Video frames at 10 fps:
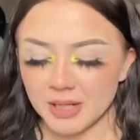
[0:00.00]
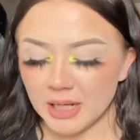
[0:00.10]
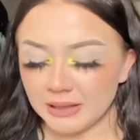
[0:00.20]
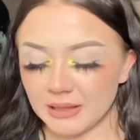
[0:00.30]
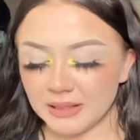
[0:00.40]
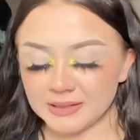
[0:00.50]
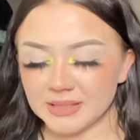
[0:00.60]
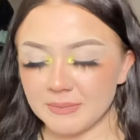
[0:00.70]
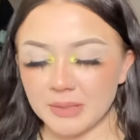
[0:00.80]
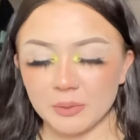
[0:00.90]
And then they
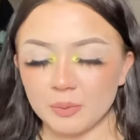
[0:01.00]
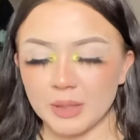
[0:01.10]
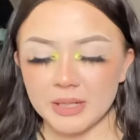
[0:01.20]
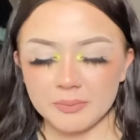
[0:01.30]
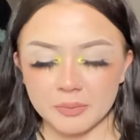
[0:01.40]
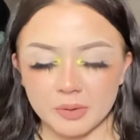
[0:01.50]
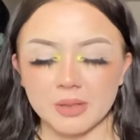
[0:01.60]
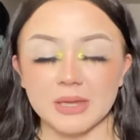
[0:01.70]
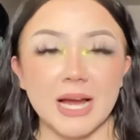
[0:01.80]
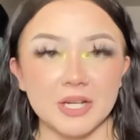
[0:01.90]
sent me one more
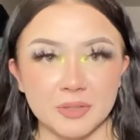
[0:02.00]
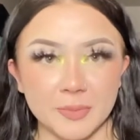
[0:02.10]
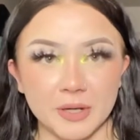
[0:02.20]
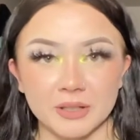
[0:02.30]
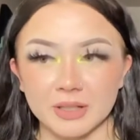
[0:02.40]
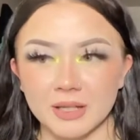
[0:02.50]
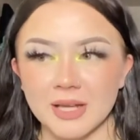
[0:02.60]
lash book.